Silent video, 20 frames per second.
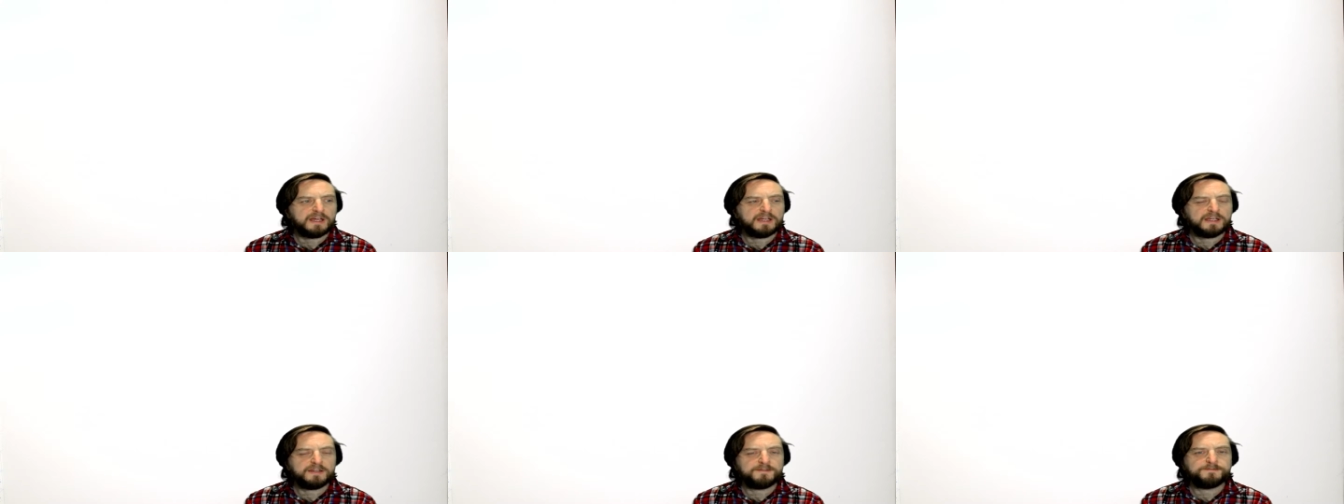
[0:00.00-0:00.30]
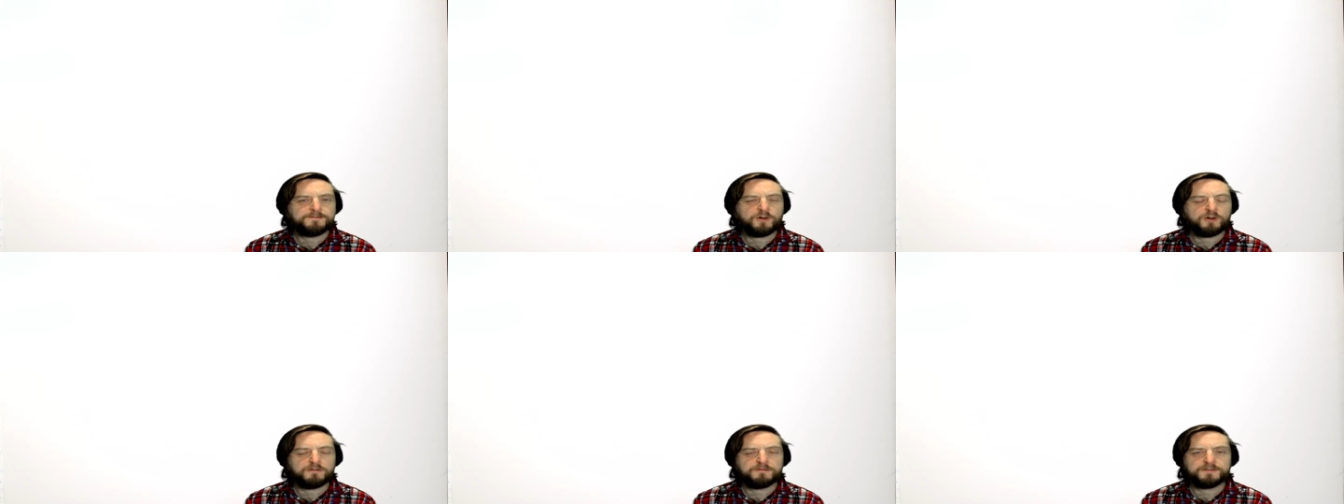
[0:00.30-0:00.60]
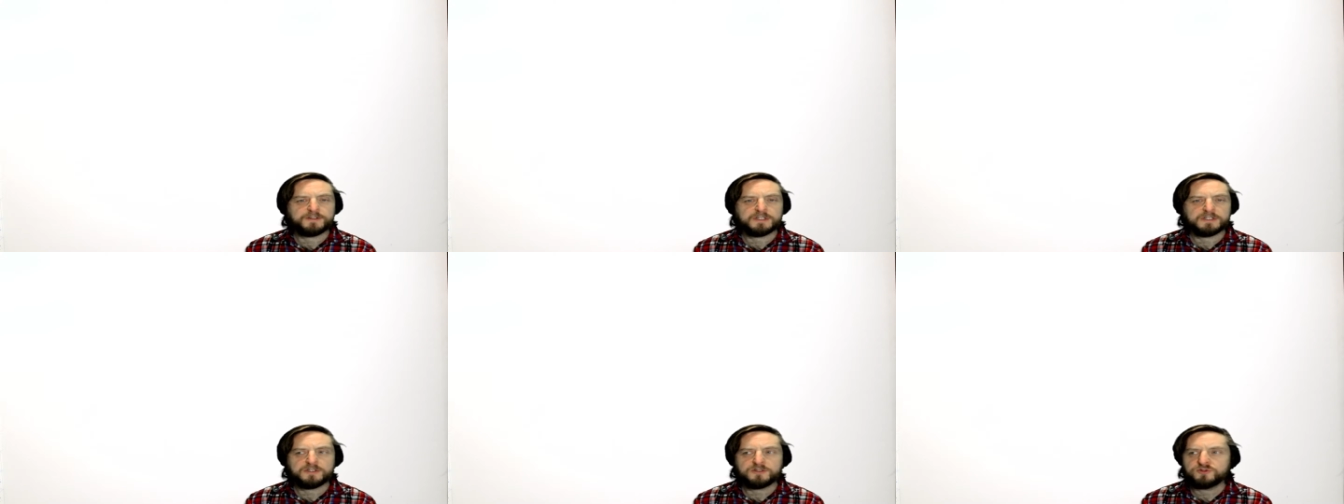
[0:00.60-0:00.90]

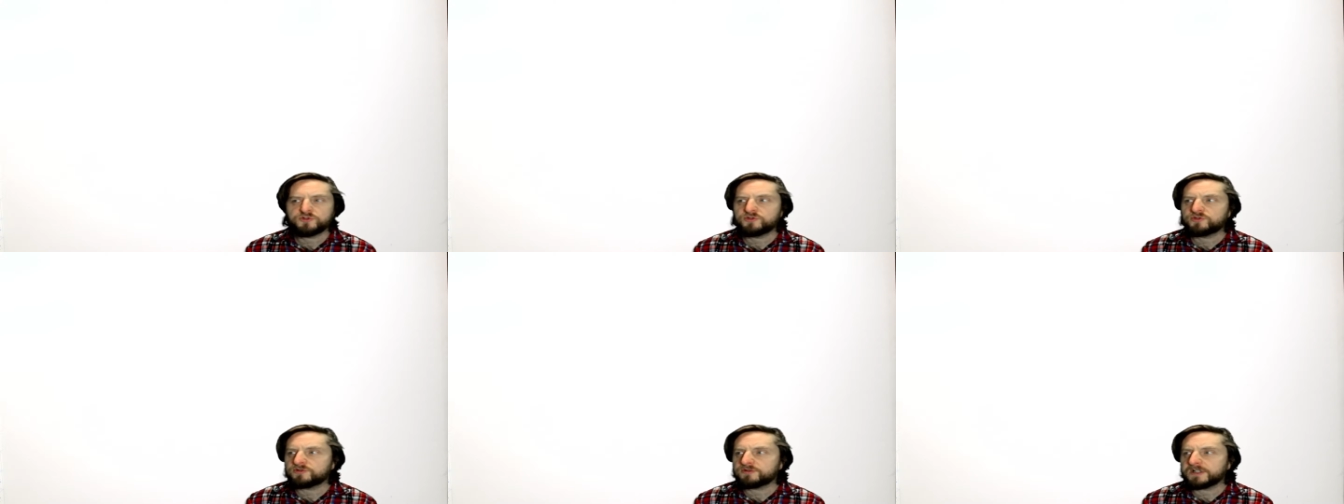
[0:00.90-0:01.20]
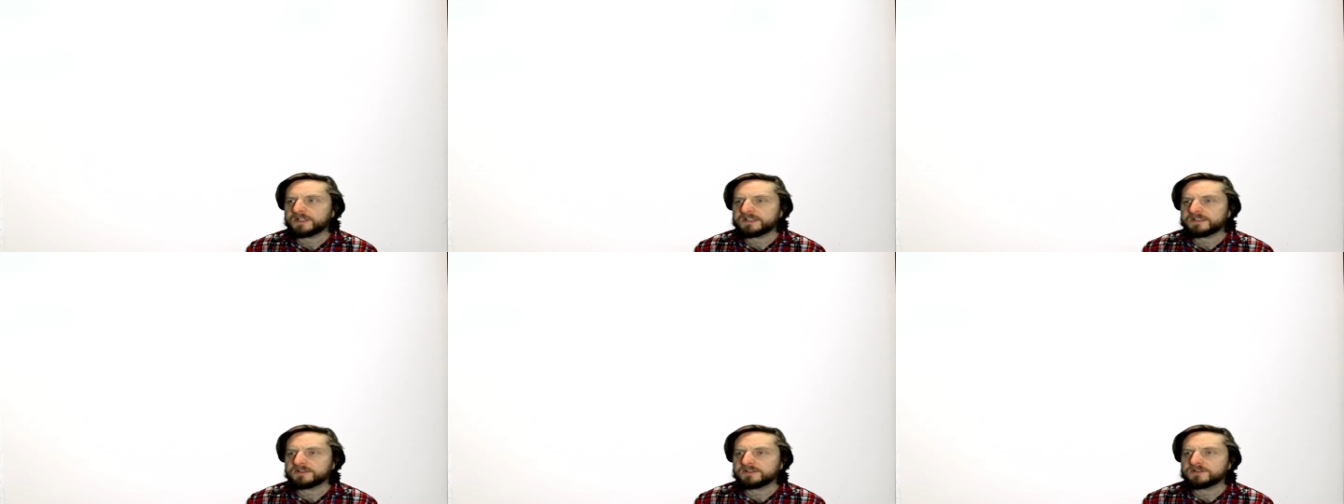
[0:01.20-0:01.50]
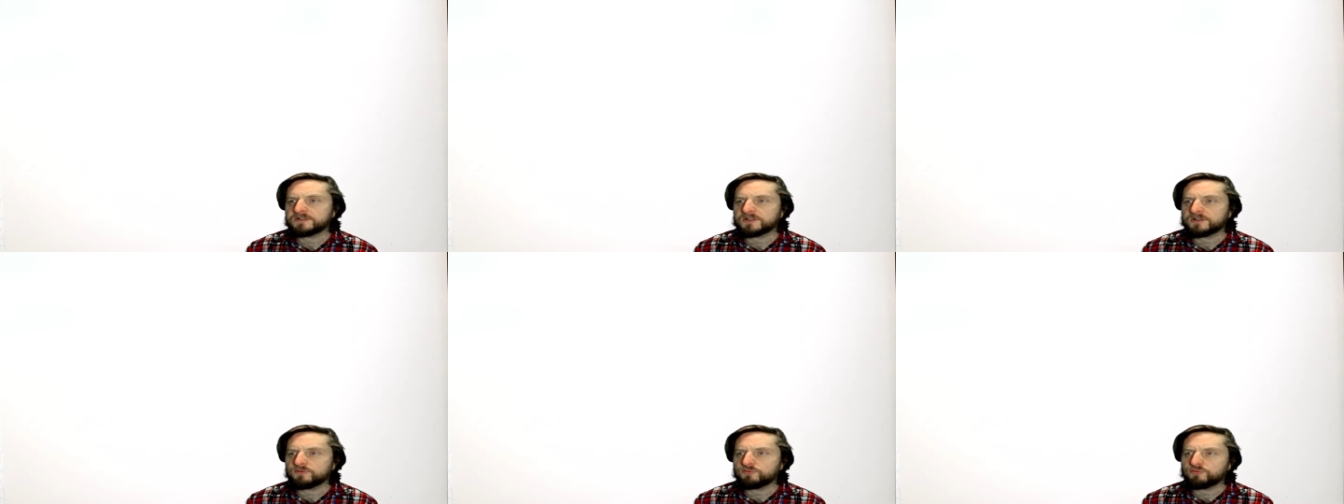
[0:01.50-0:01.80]
involving strings
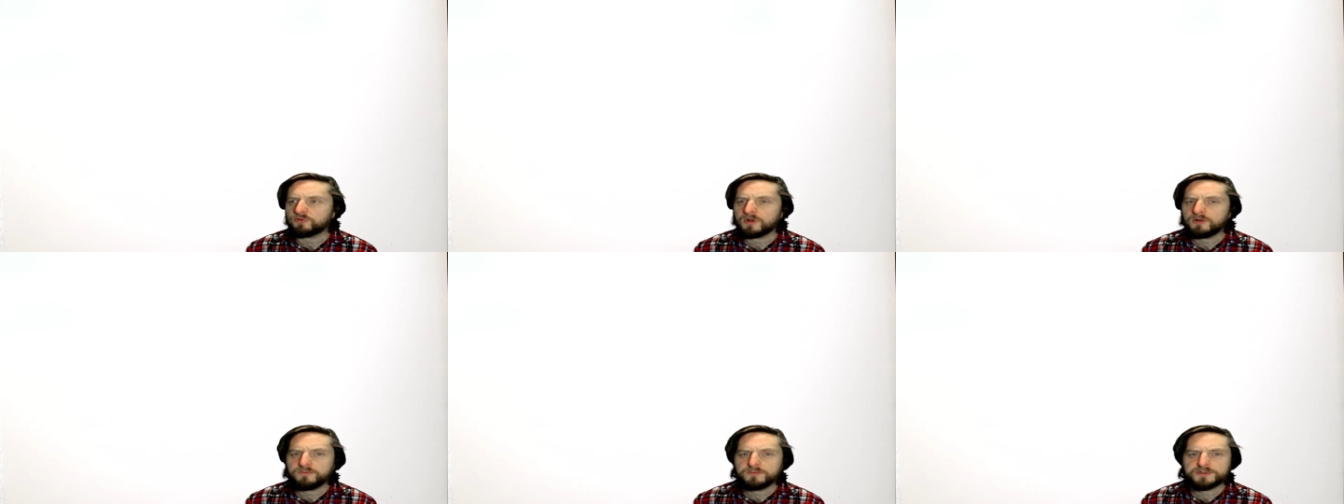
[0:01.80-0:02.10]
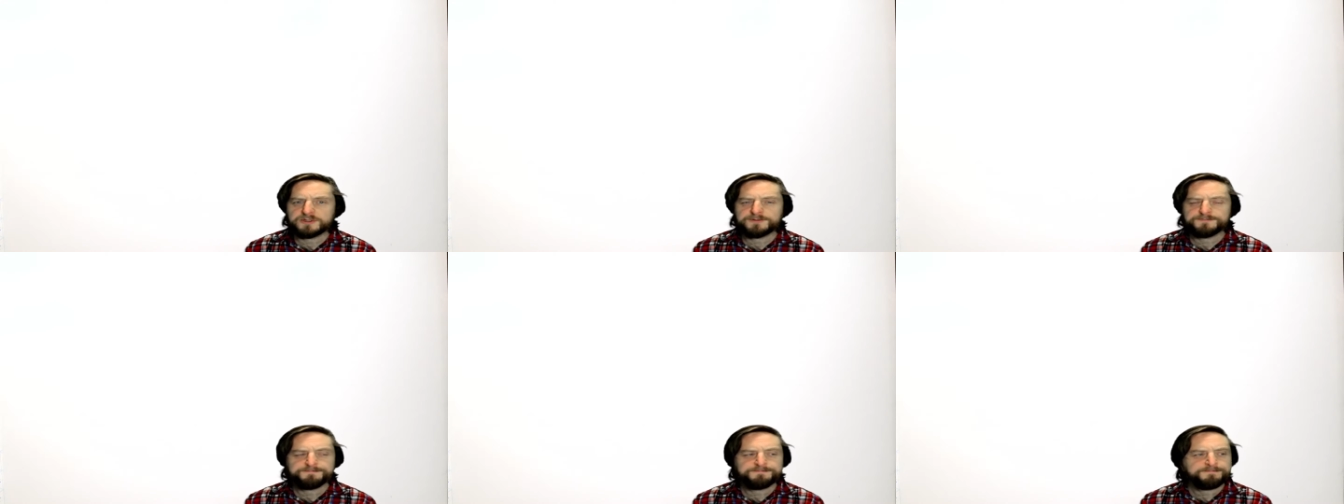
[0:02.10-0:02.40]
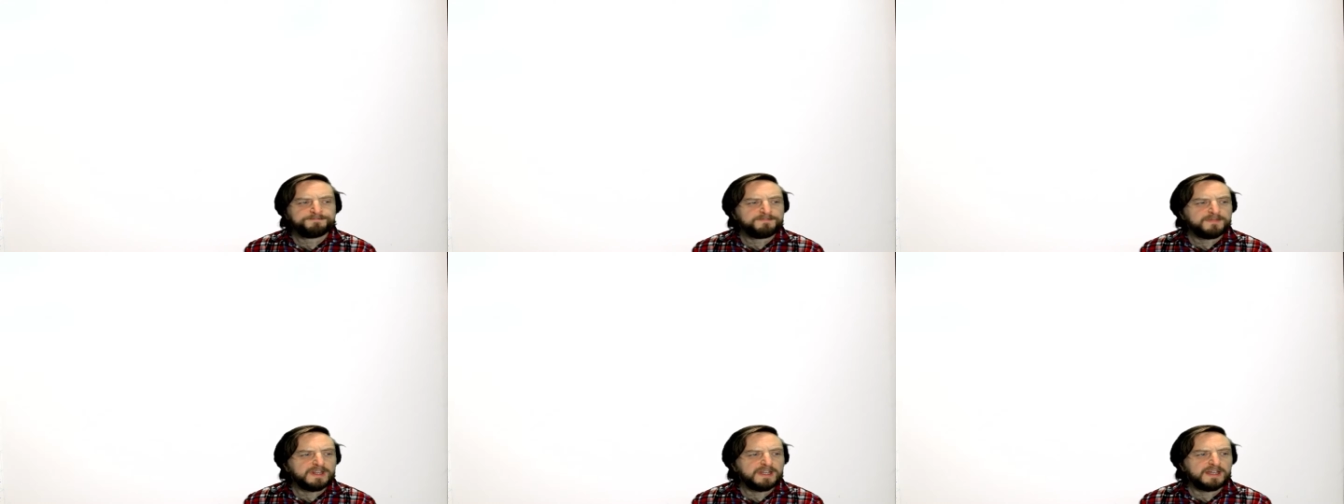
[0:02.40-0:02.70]
and ropes,
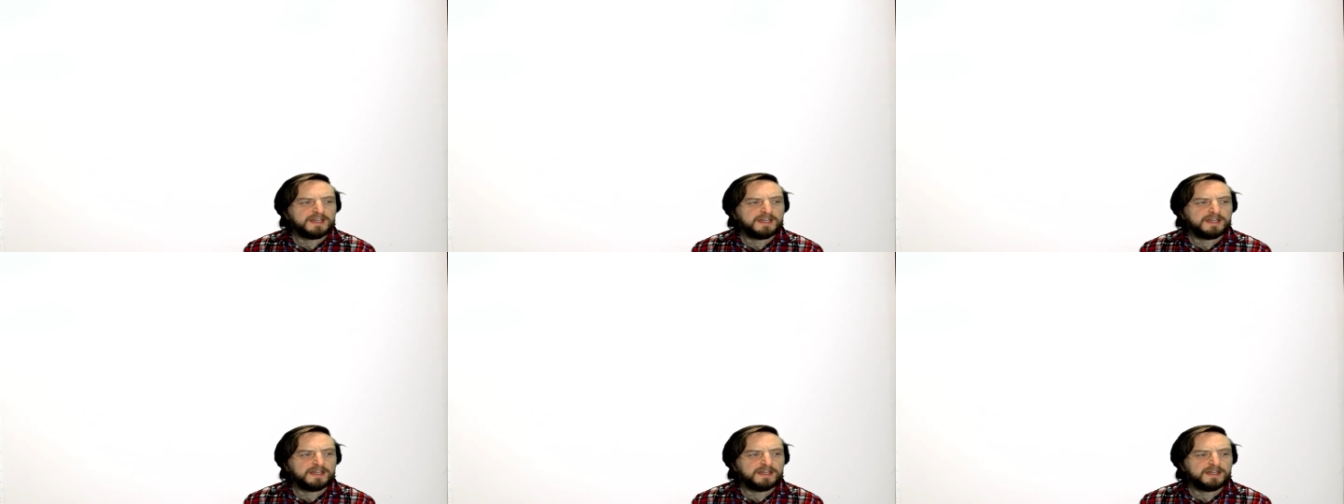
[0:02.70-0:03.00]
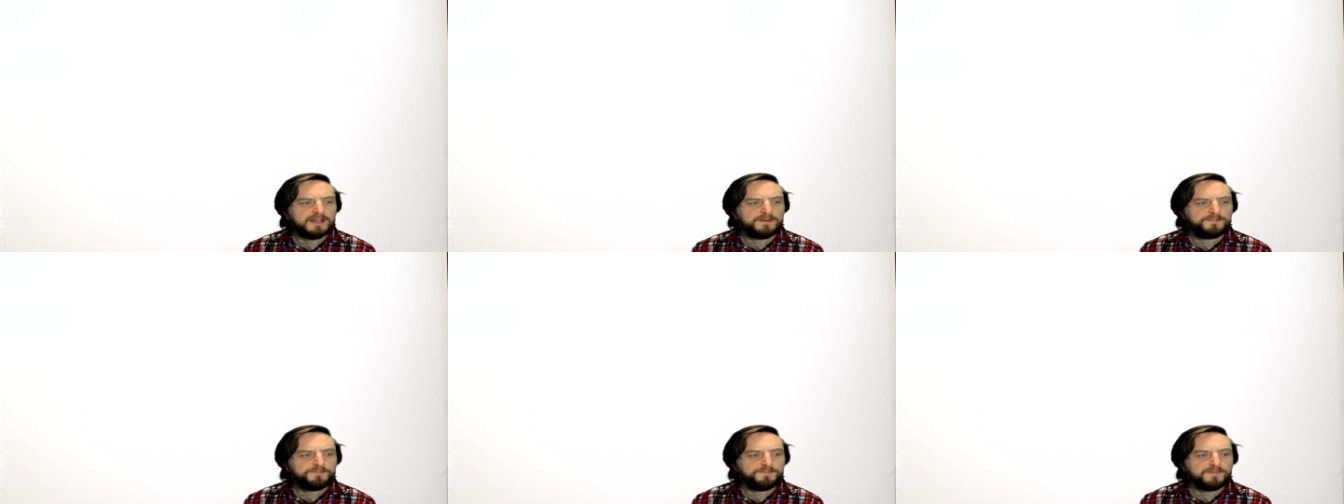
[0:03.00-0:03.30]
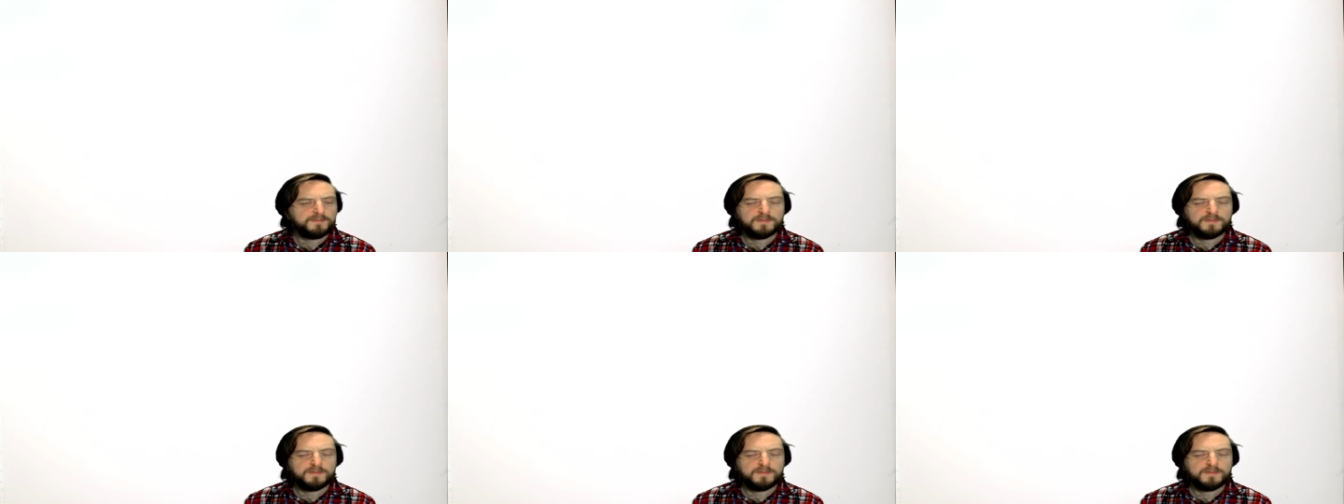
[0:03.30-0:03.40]
and